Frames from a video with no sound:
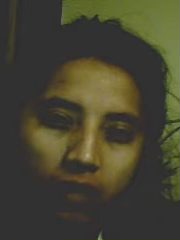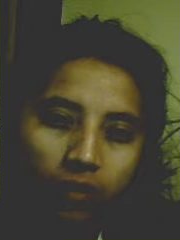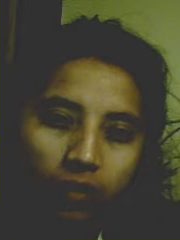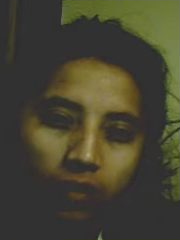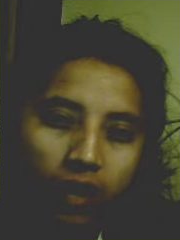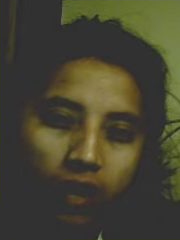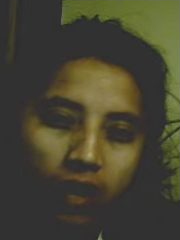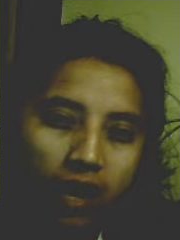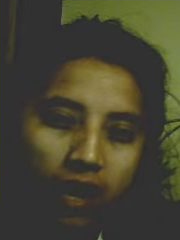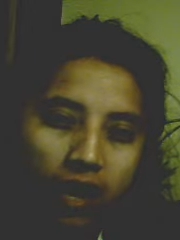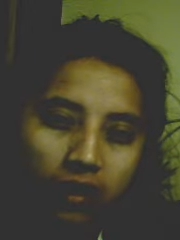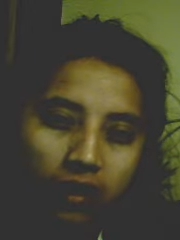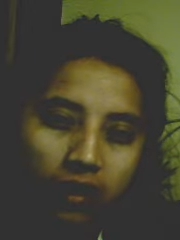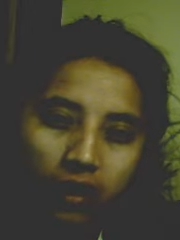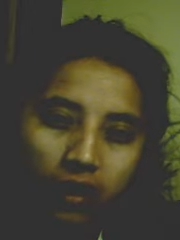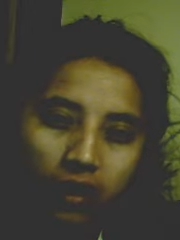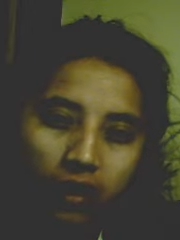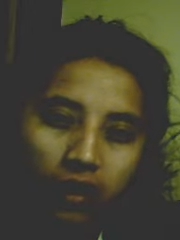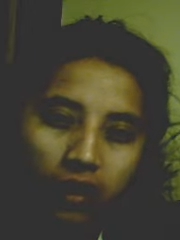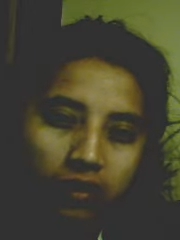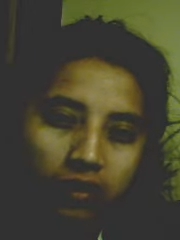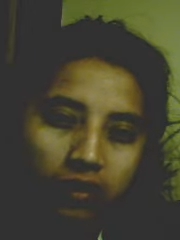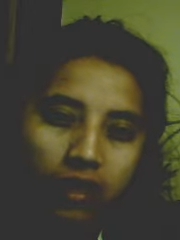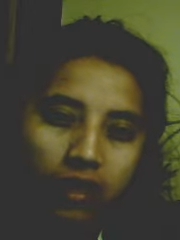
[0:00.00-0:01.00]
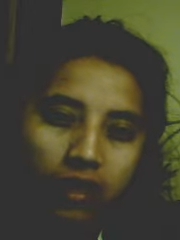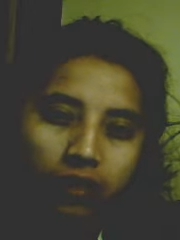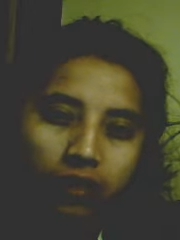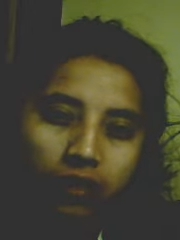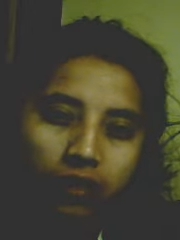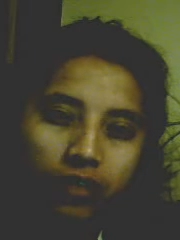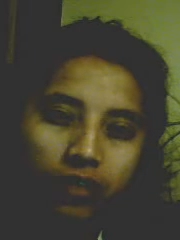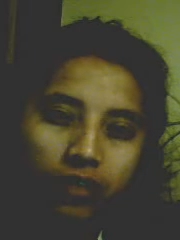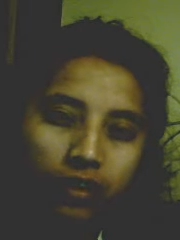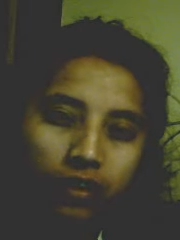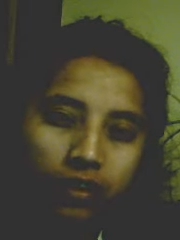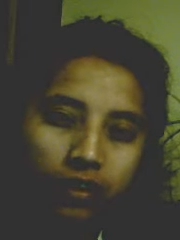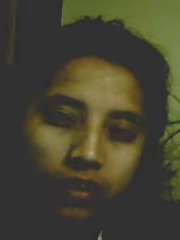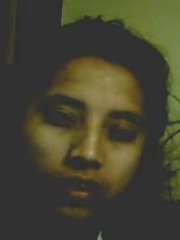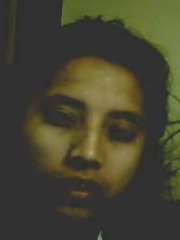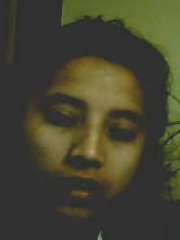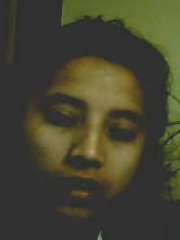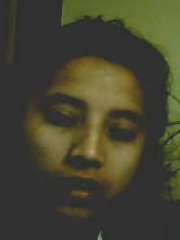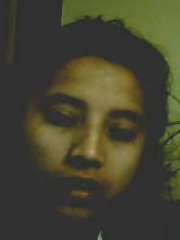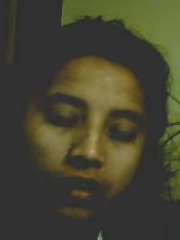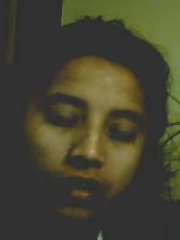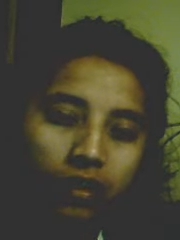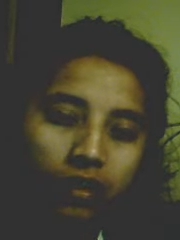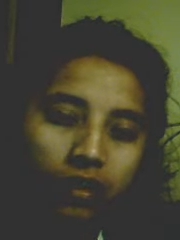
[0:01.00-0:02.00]
more analog television,
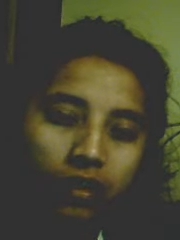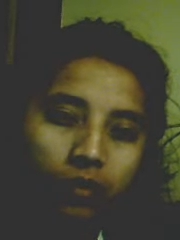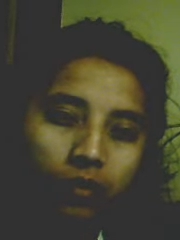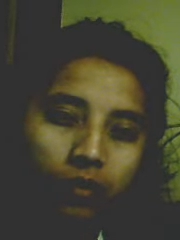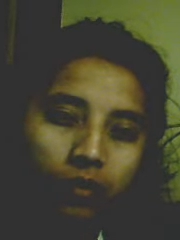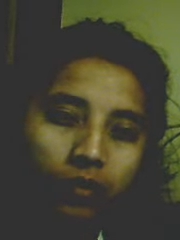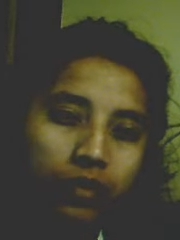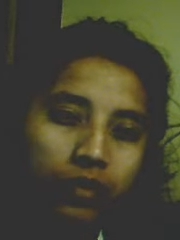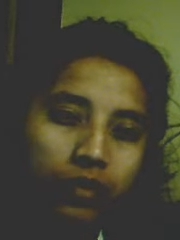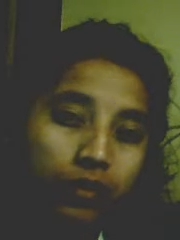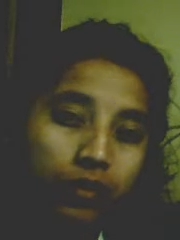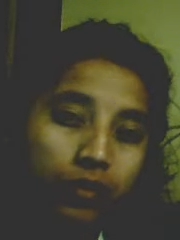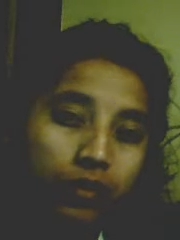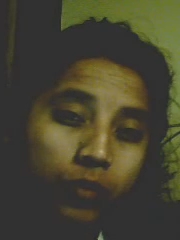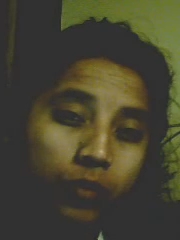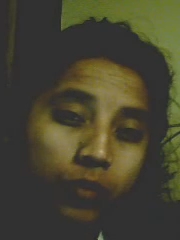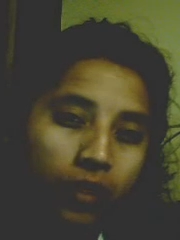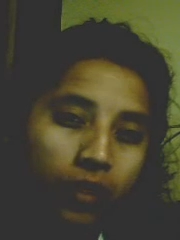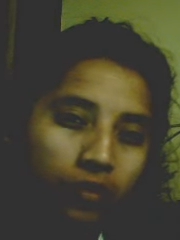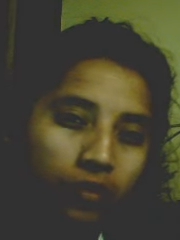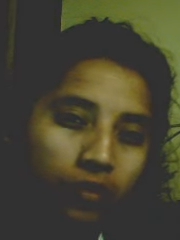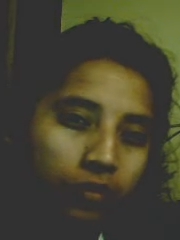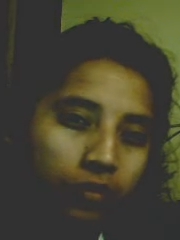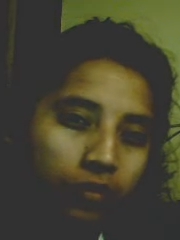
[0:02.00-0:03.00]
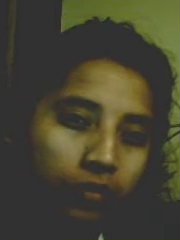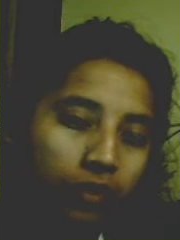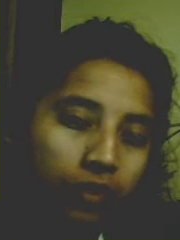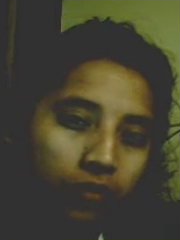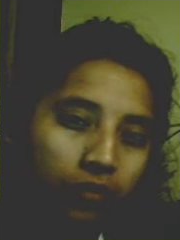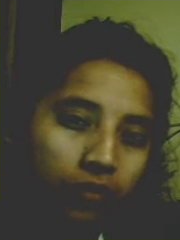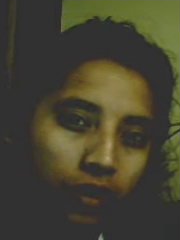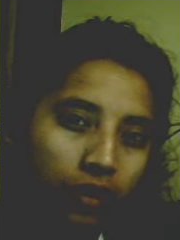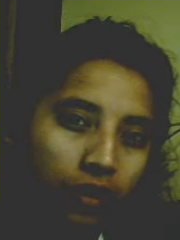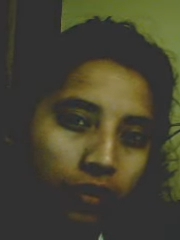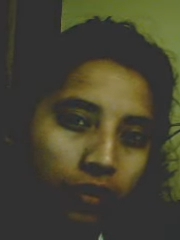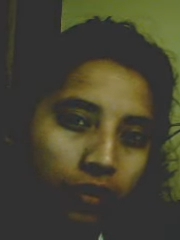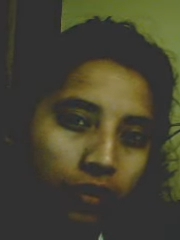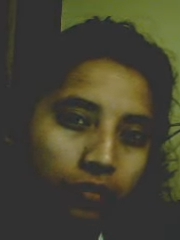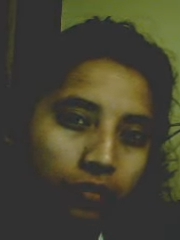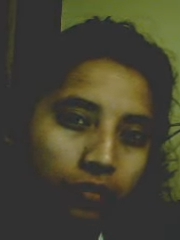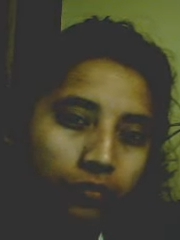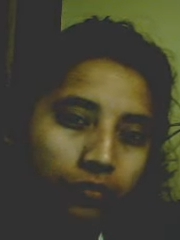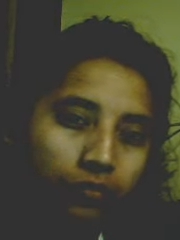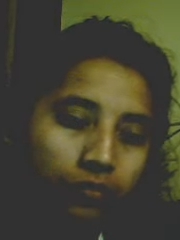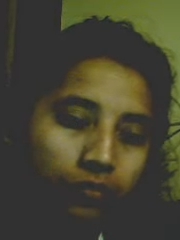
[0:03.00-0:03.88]
please respond to my video.